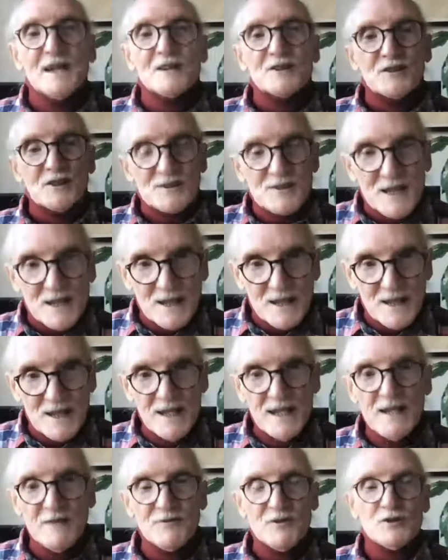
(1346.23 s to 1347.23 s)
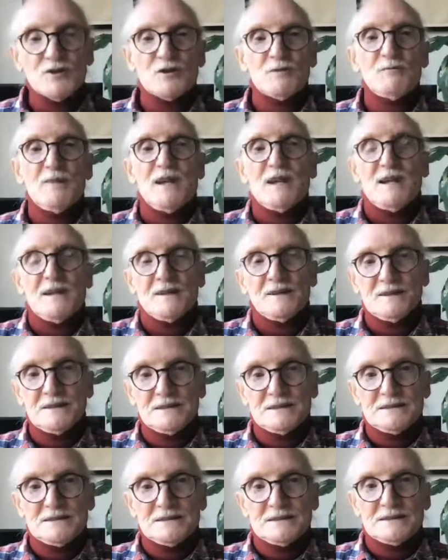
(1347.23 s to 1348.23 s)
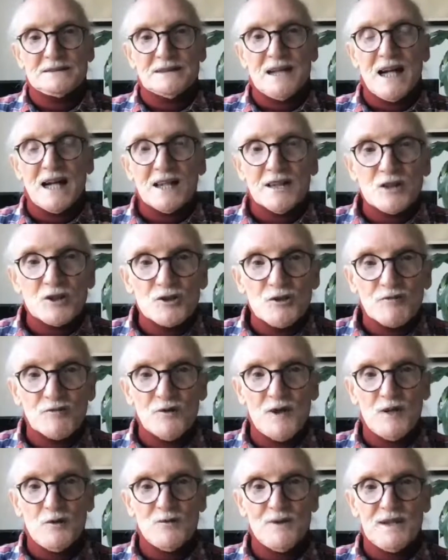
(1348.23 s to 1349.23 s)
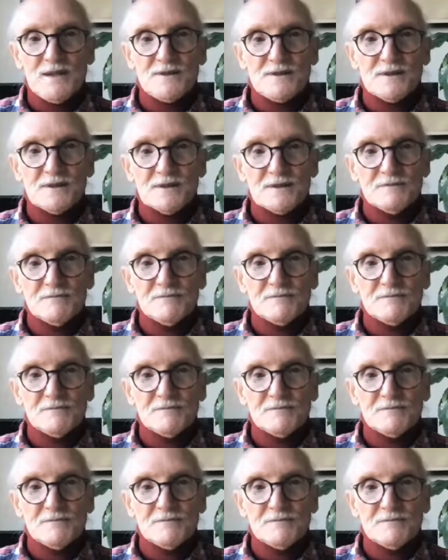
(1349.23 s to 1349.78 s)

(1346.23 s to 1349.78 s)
Just leave it to me. I get your freight rates.